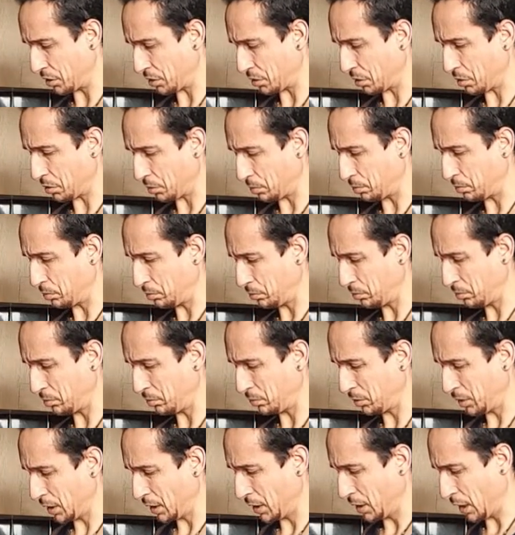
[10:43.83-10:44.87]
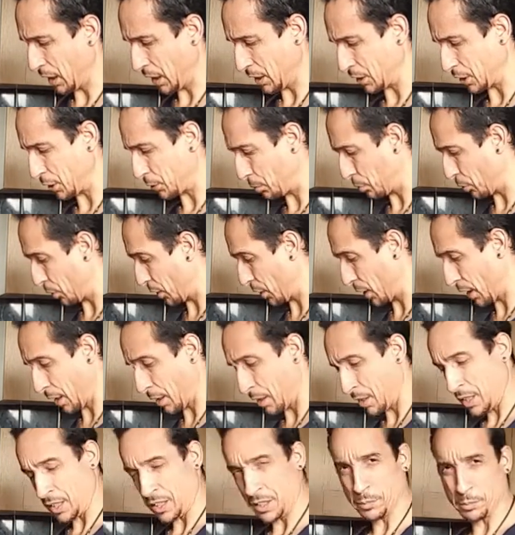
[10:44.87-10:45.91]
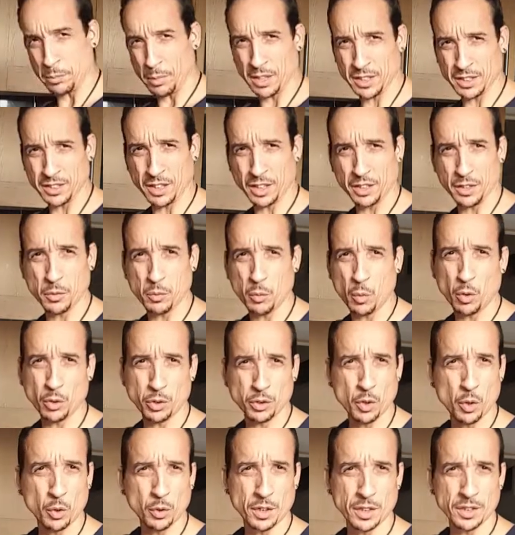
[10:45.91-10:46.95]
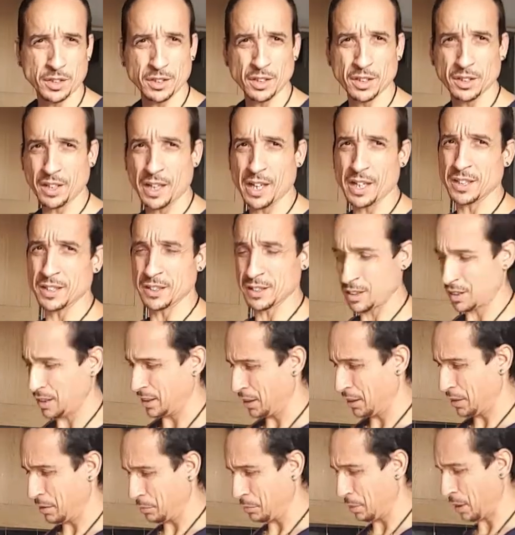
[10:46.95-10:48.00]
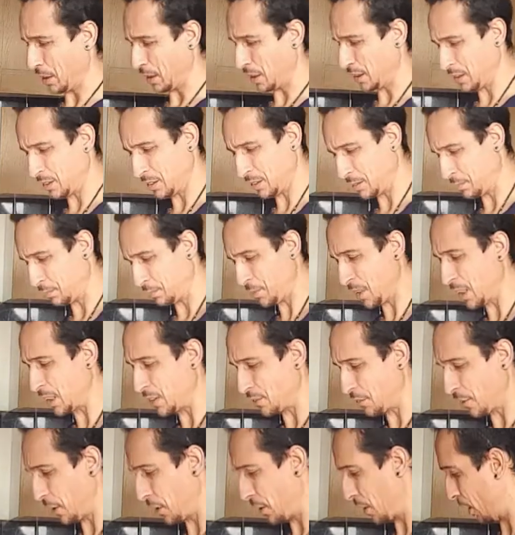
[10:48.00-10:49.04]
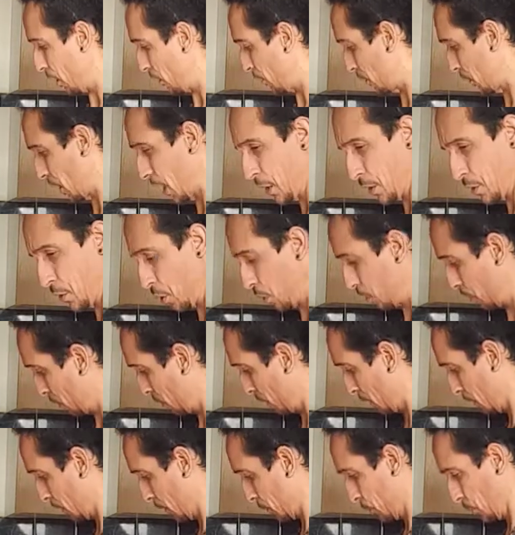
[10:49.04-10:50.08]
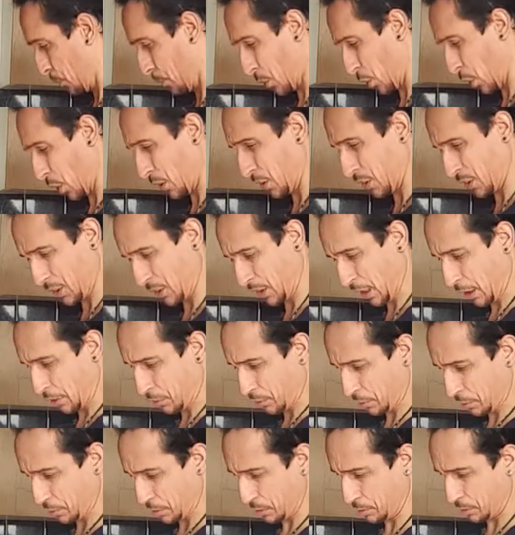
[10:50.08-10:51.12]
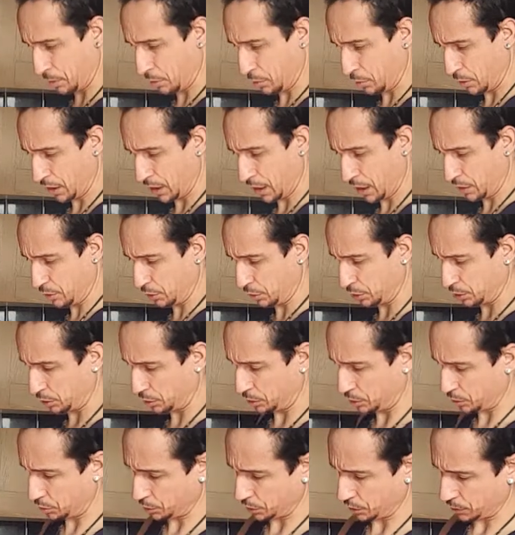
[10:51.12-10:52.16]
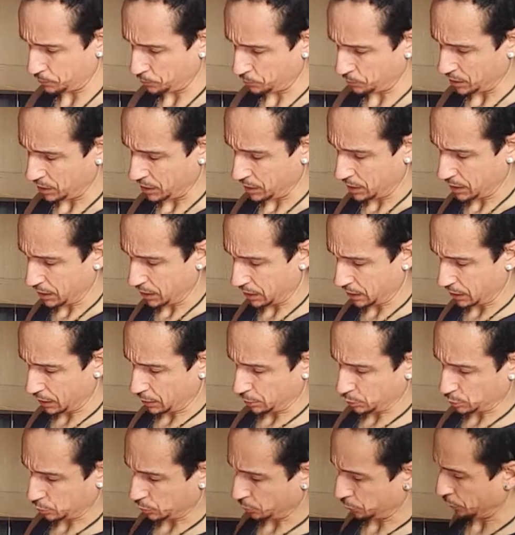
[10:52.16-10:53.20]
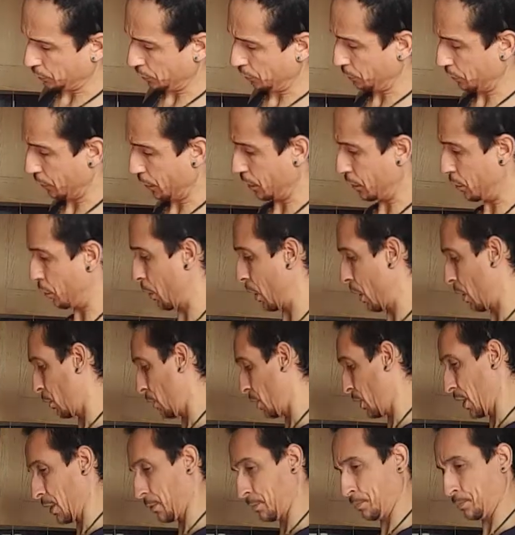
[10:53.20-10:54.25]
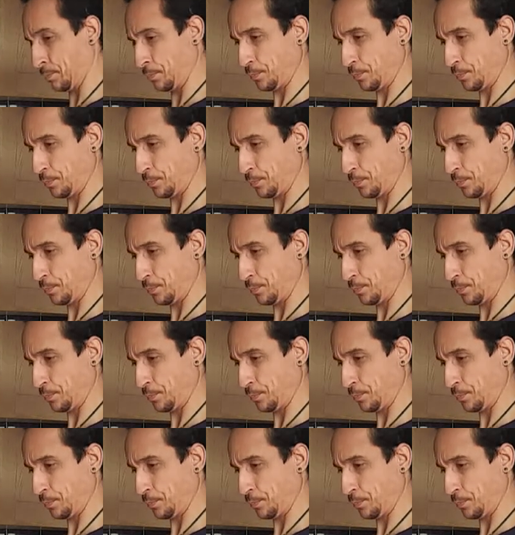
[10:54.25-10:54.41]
So I just put it there. Basically, you won't notice the taste, but it's very healthy. I know, because I remember when I used to do it, and I used to feel very well with it.